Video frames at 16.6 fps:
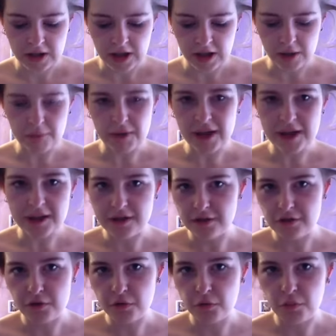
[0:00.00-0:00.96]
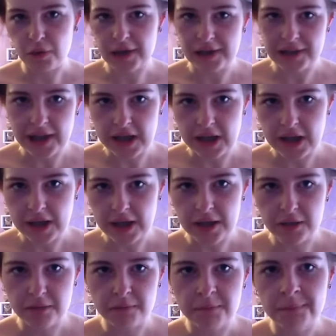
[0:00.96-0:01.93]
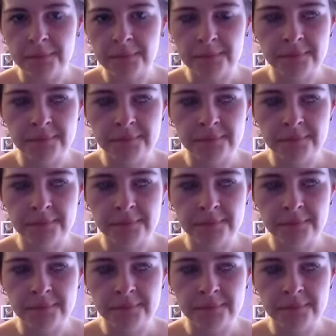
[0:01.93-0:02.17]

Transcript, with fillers: I'm guessing somewhere like, um,